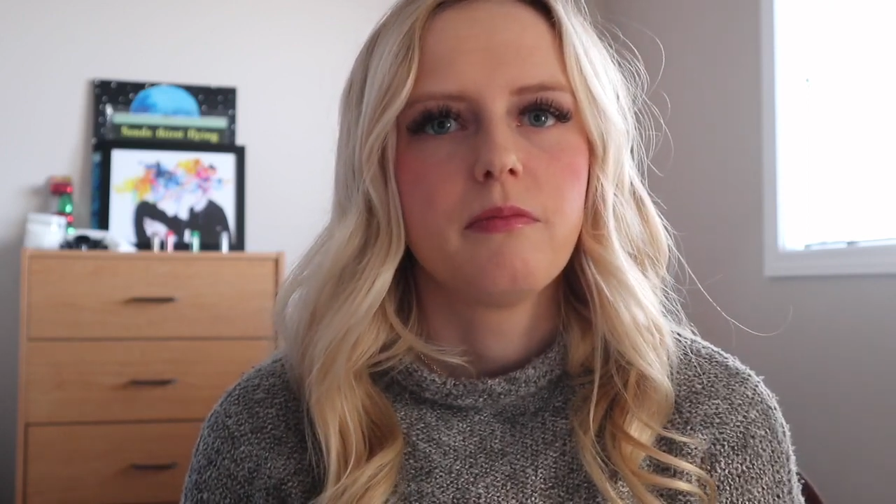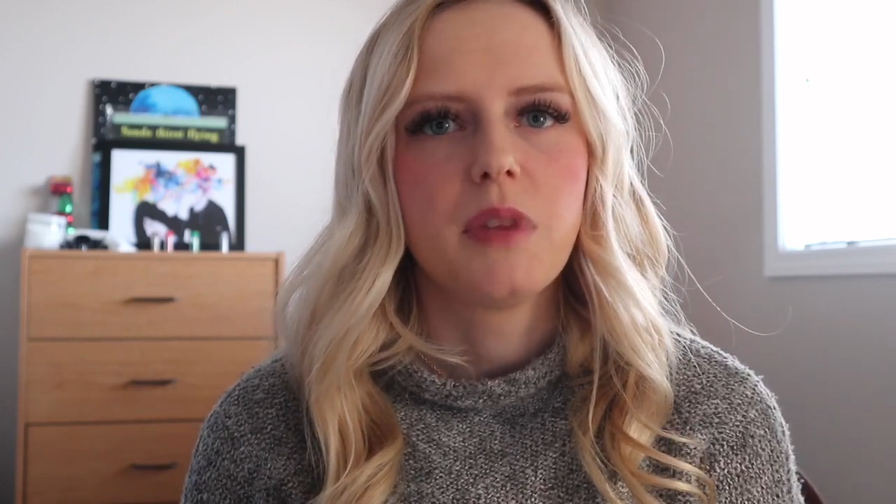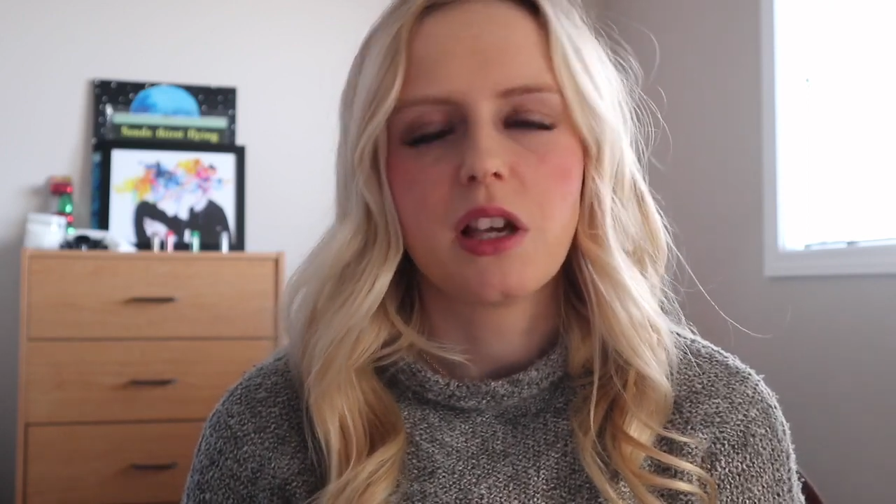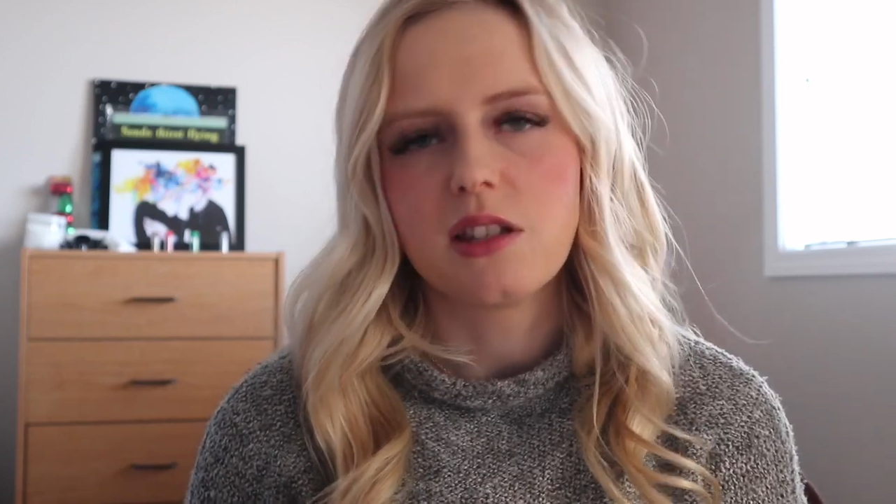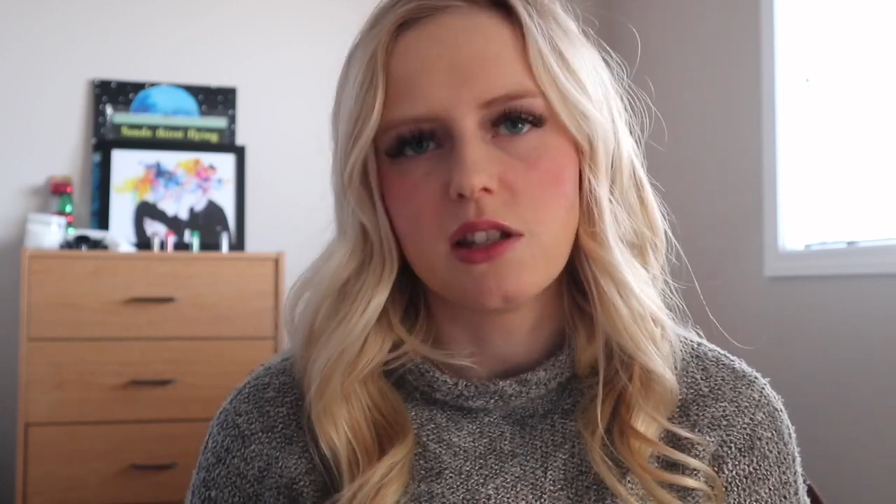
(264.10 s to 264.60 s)

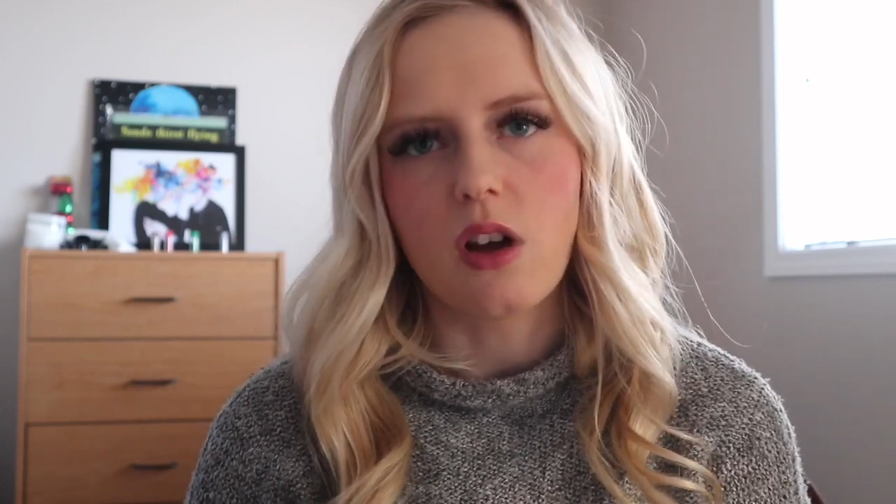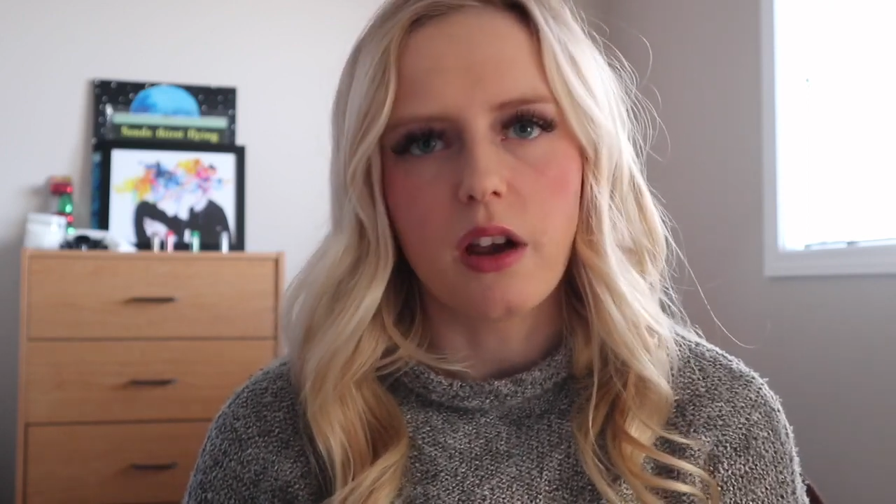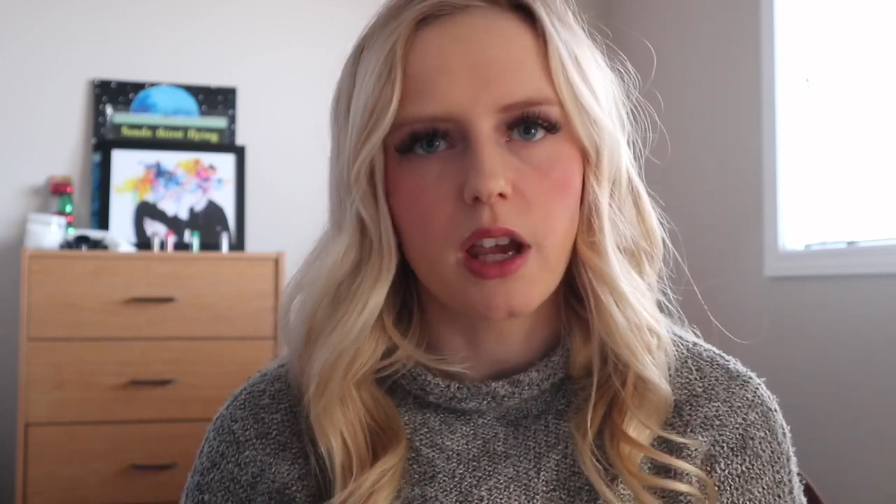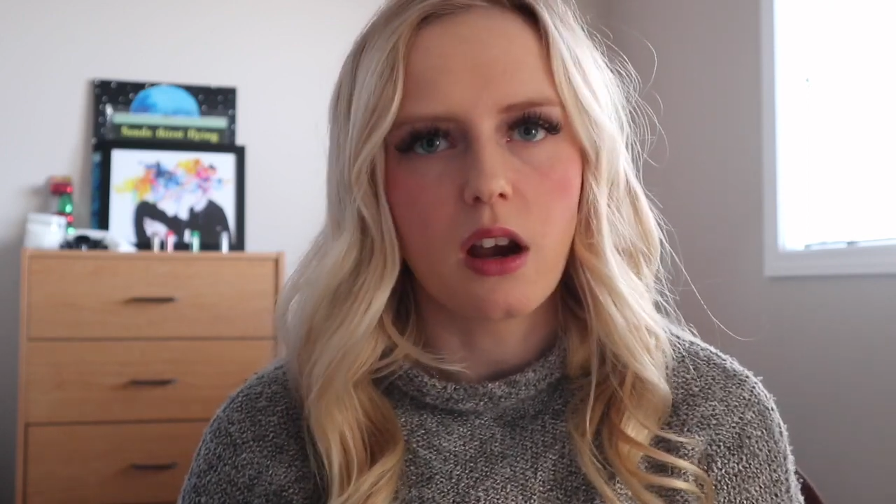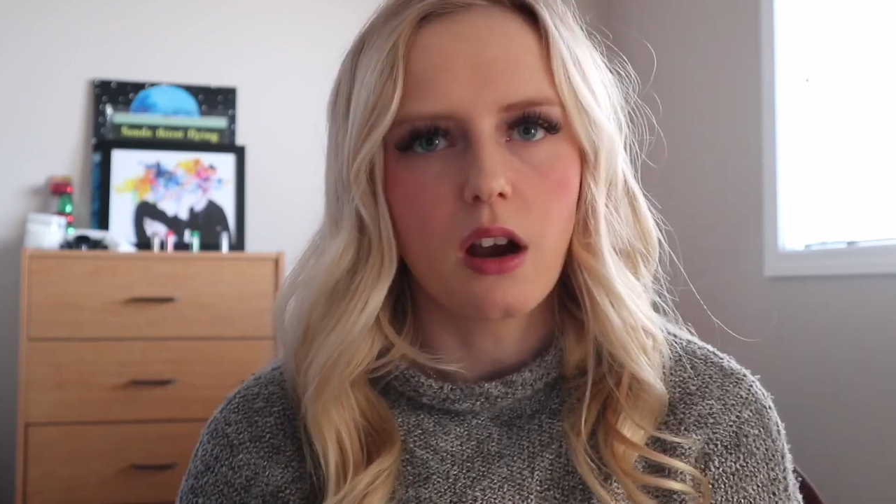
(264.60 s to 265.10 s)
because he's
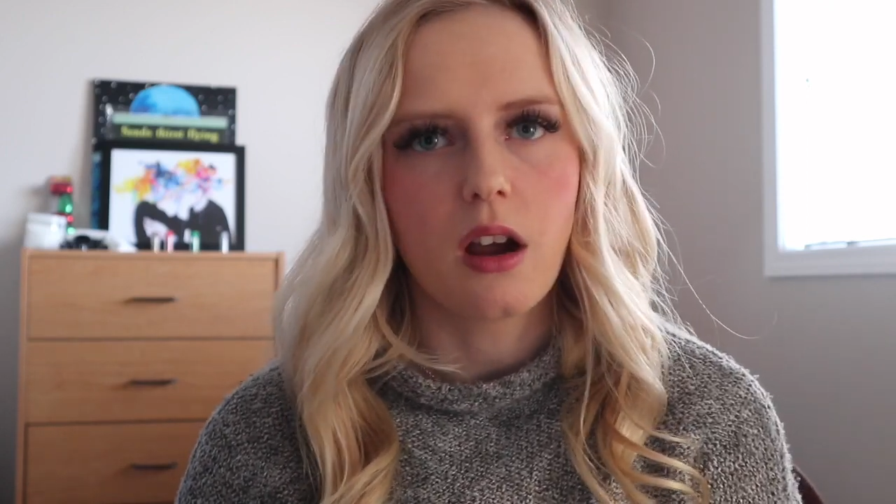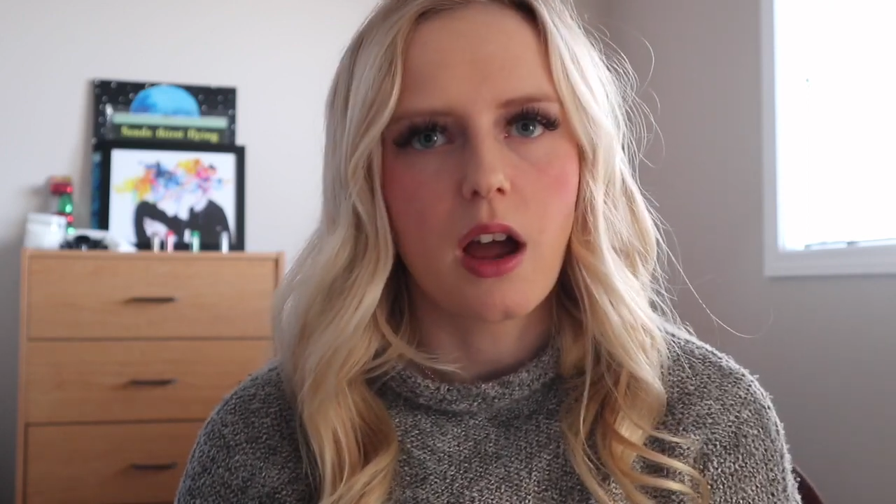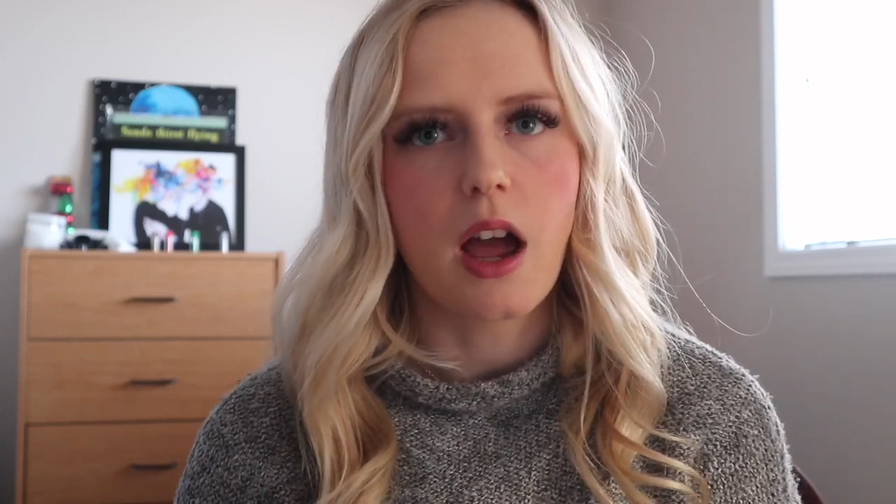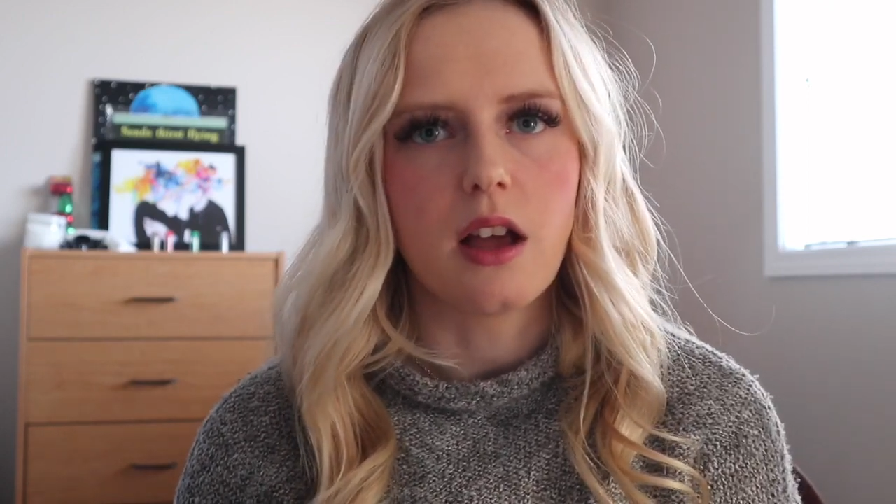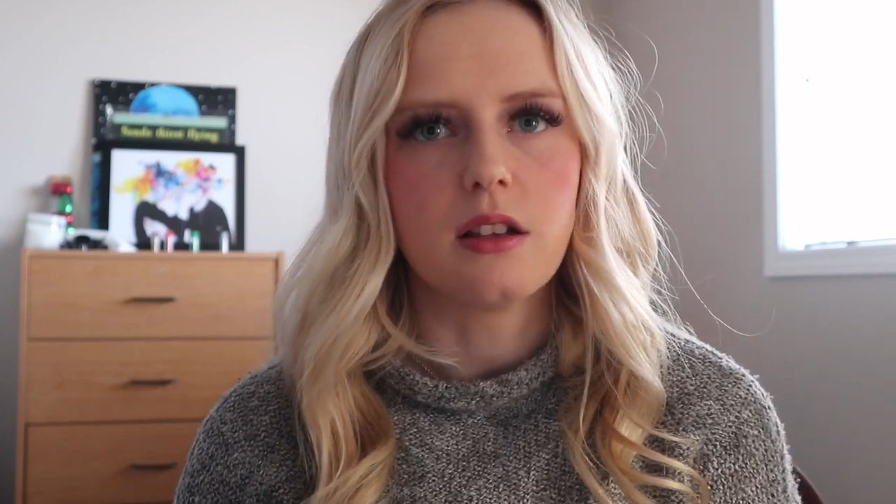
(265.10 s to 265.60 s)
not here,
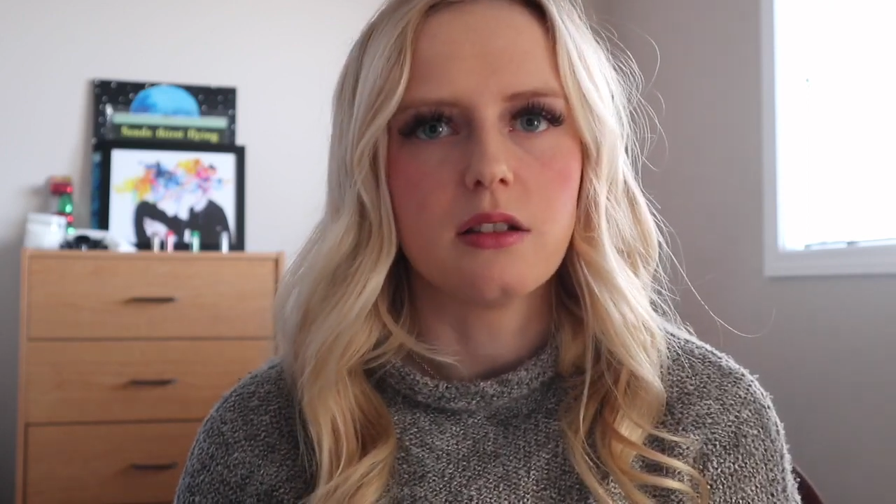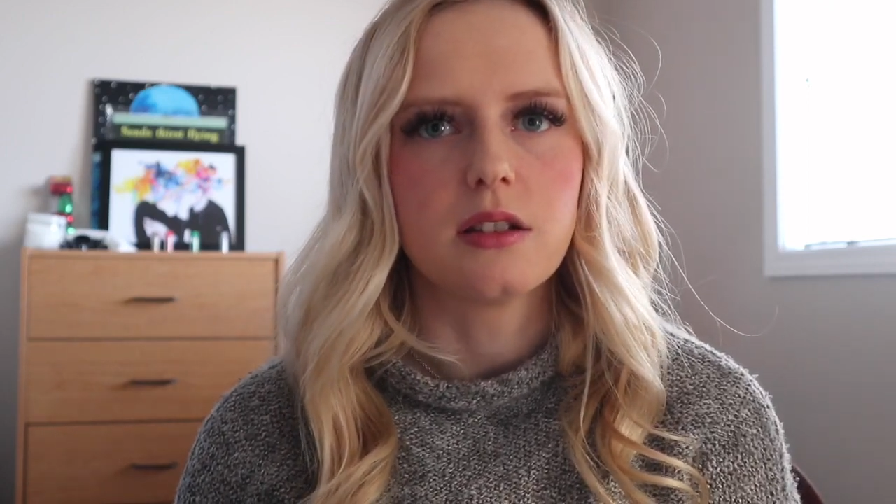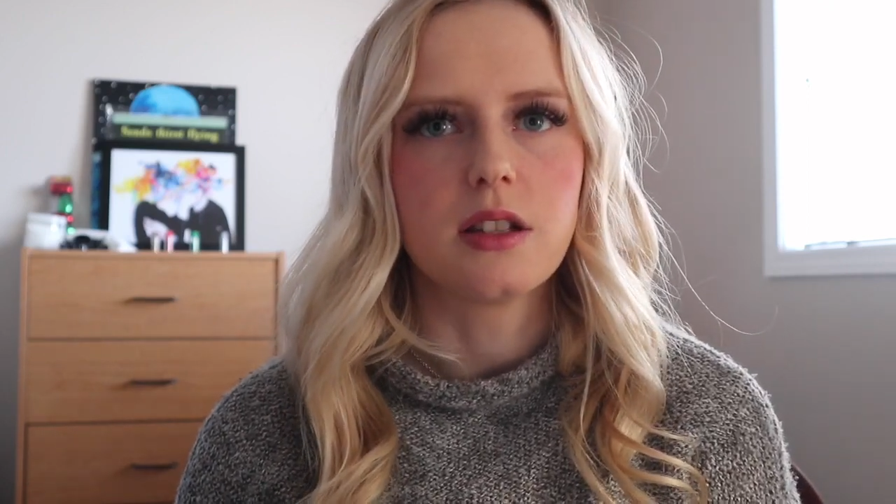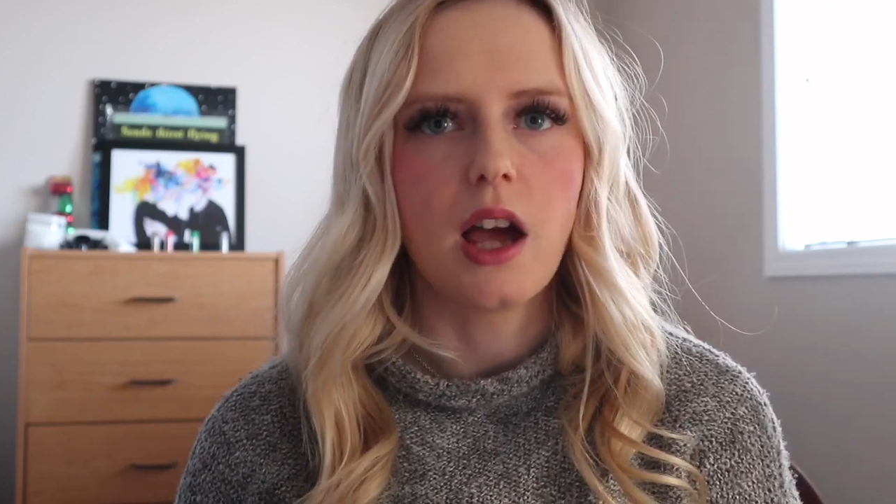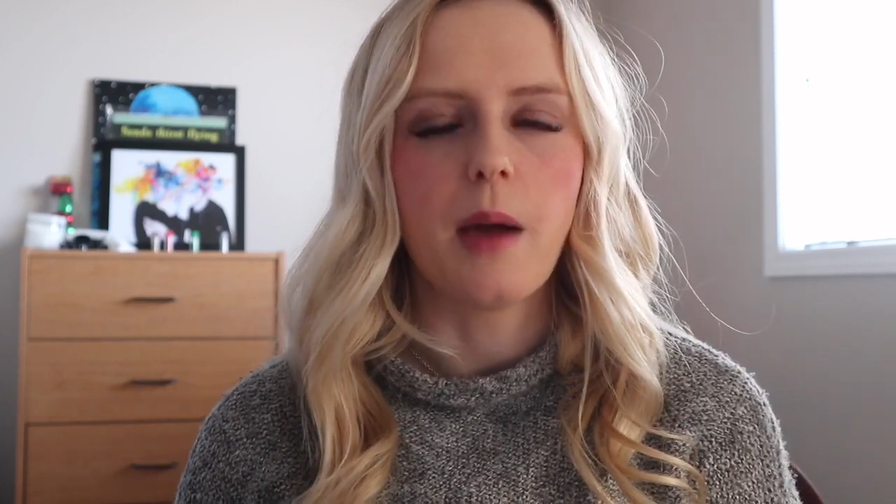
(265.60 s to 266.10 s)
and